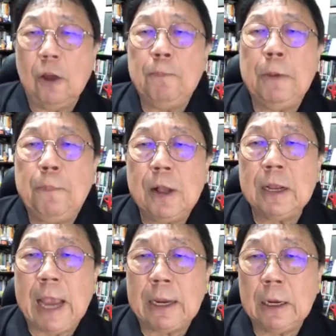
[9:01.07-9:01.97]

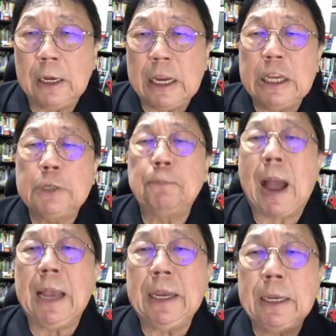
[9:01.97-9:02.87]
people get
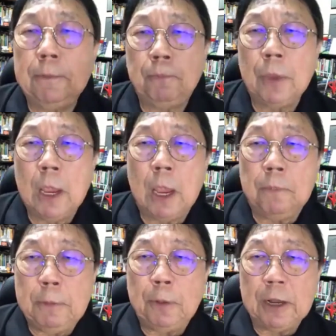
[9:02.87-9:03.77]
inspired,
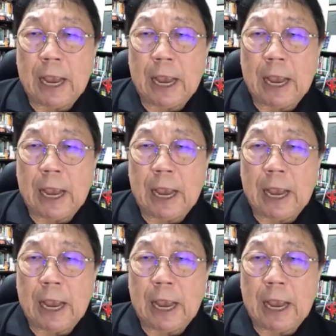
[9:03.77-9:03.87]
people